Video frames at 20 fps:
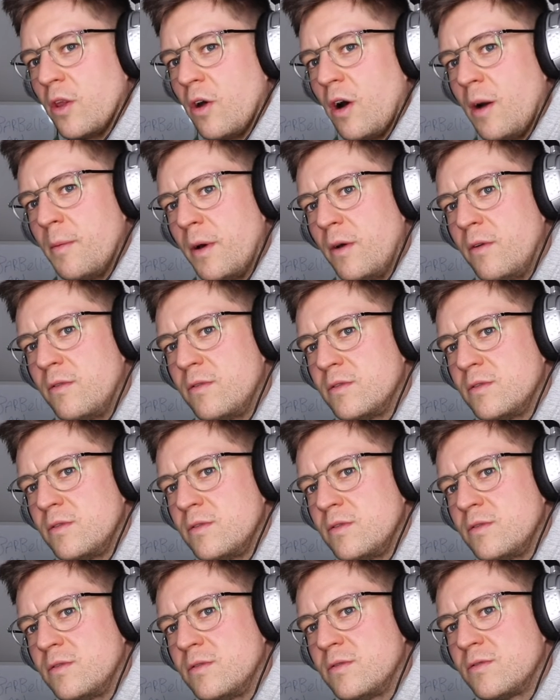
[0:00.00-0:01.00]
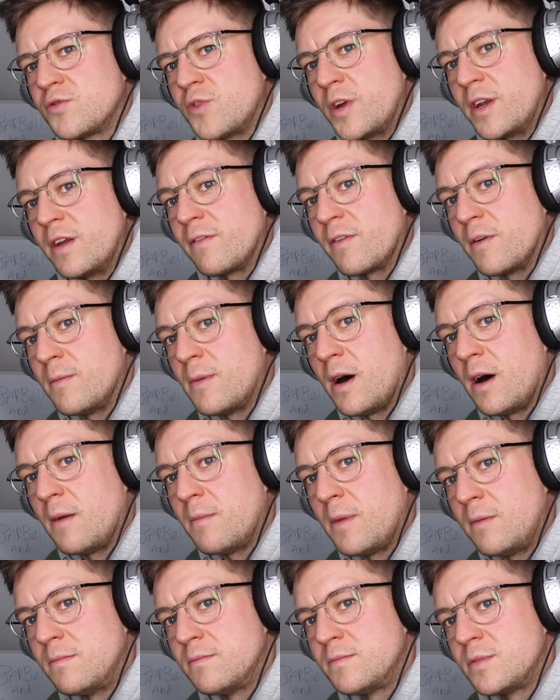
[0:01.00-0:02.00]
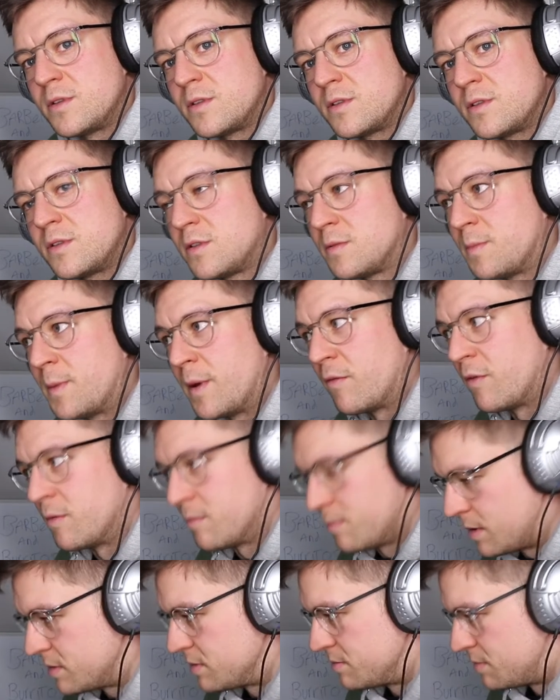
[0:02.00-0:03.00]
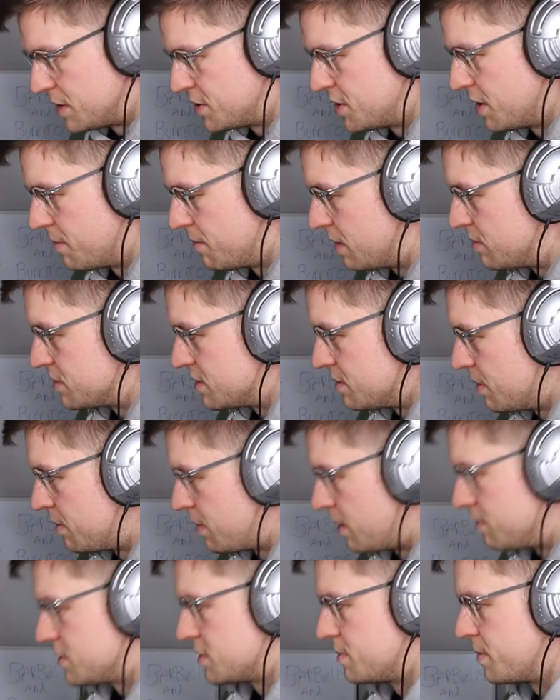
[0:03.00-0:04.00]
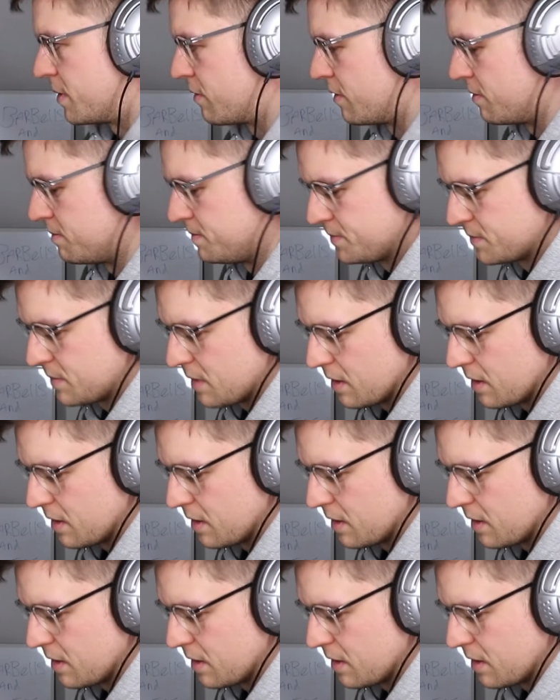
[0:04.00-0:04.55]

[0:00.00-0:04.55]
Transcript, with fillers: a lot about training from my mum's spare room, my, my gym that was in my mum's spare room.